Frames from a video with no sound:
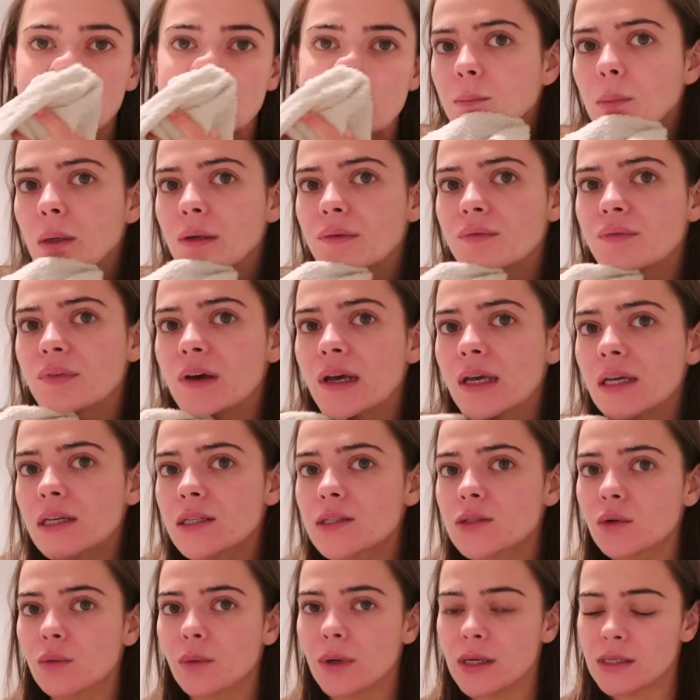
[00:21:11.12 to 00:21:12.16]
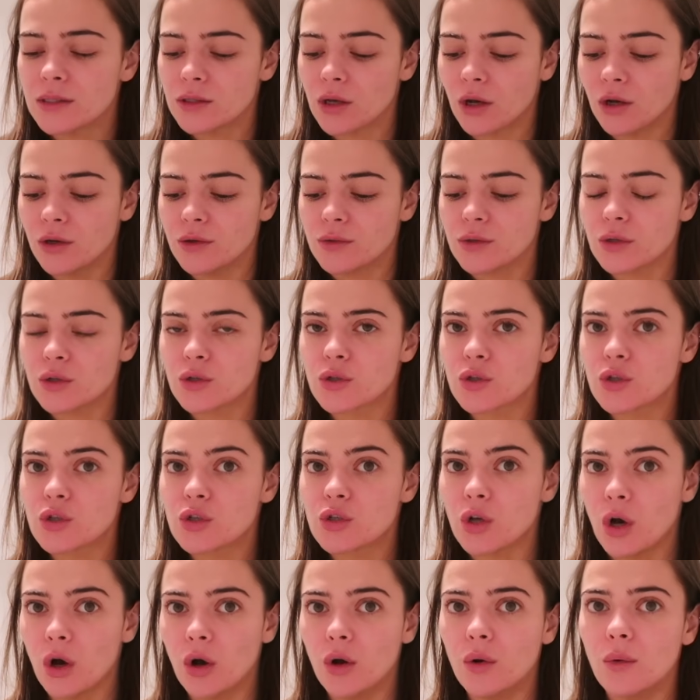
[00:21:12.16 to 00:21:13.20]
My face always goes
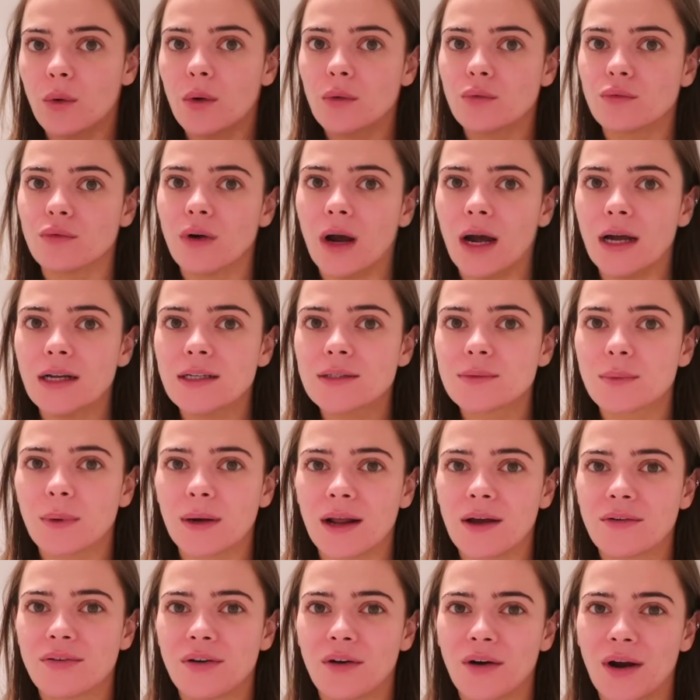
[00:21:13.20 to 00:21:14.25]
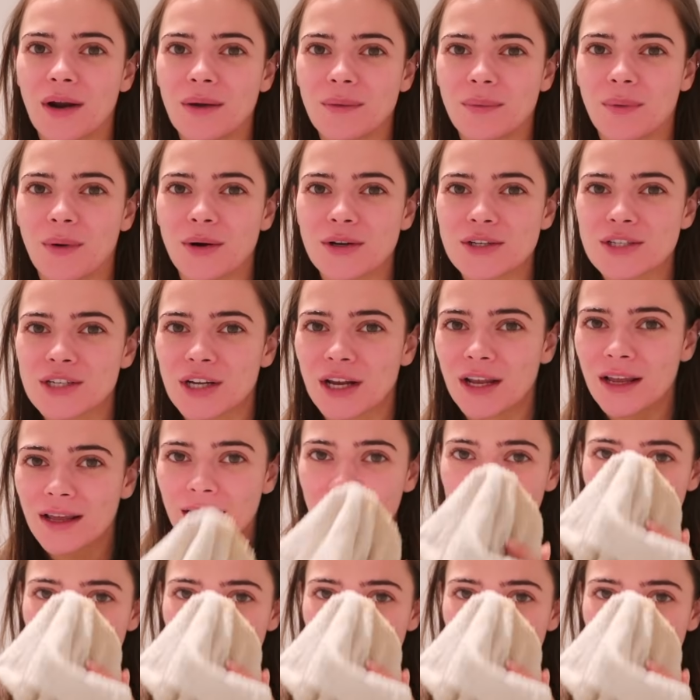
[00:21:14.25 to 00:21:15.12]
so red whenever I wash it,